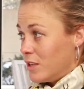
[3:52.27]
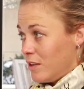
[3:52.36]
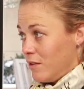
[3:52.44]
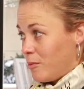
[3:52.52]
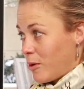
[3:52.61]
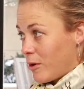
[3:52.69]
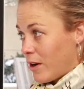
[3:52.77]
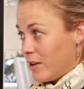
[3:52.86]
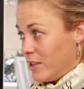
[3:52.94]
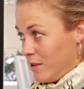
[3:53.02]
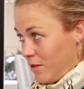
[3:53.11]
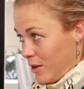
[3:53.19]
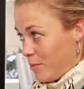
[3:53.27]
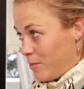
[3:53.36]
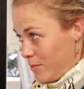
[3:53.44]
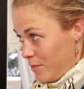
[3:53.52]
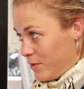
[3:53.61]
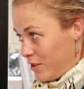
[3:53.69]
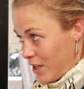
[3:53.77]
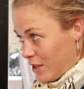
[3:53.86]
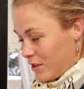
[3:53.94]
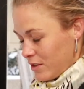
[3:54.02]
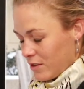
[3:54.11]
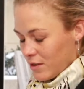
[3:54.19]
T V program, T V
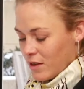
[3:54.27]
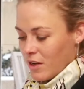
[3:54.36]
stations.